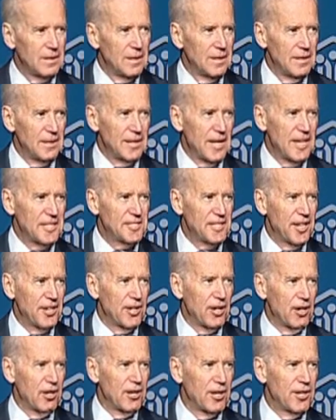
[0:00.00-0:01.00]
As I said
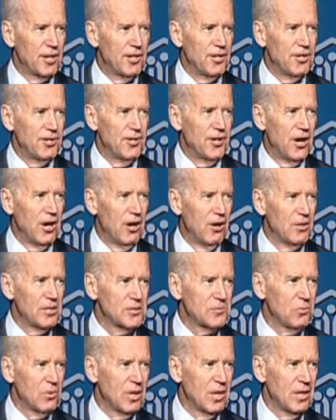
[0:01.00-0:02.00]
earlier, you know as
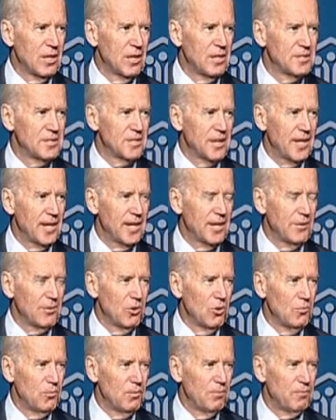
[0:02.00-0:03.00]
well as any
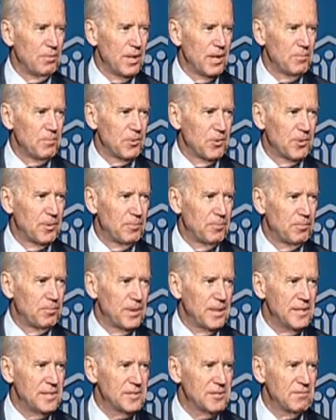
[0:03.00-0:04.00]
group of people the
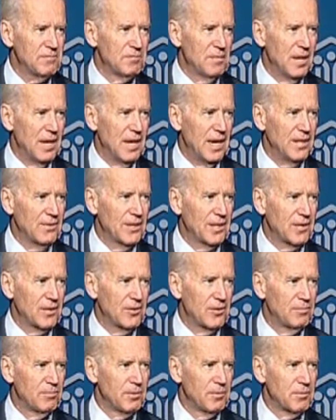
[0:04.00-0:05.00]
peace of mind that
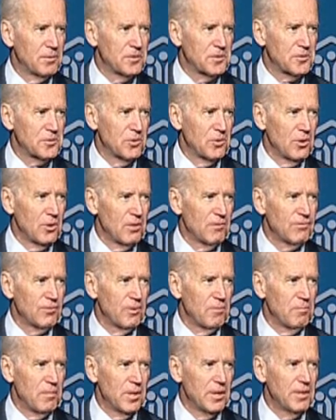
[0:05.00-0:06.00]
could be restored for
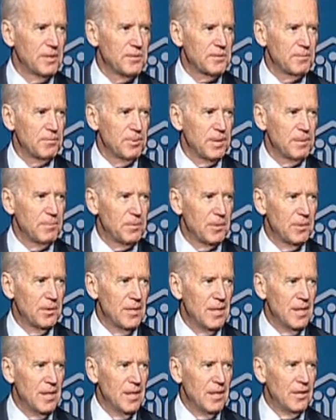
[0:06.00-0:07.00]
millions of people
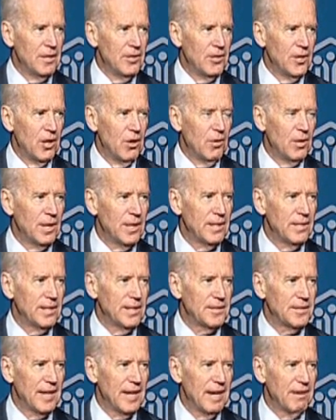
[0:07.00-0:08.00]
knowing
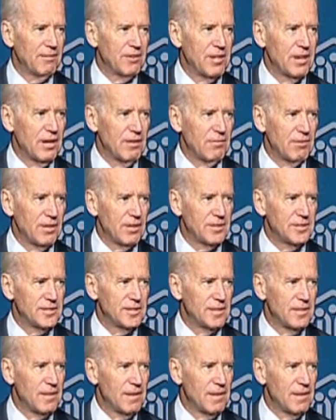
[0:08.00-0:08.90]
that they have coverage.